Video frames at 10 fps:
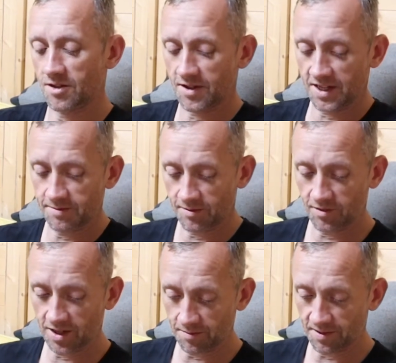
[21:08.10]
things have been
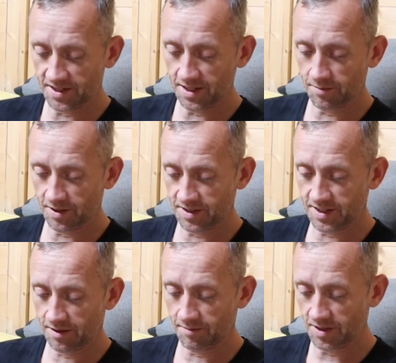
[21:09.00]
really busy, but I've
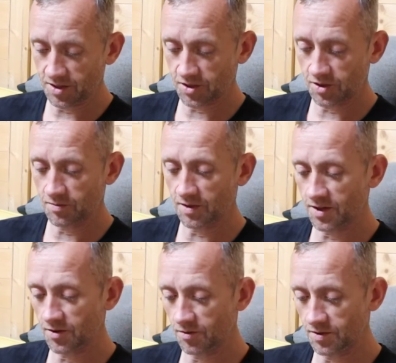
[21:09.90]
still been just doing wee
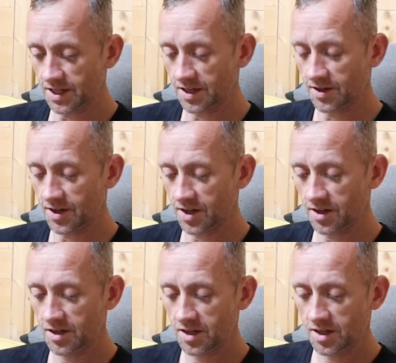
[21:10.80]
throws here and there
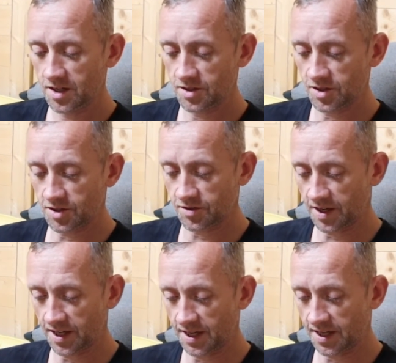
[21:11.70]
just to try
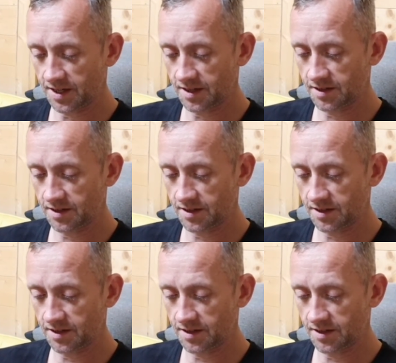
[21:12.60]
and get it.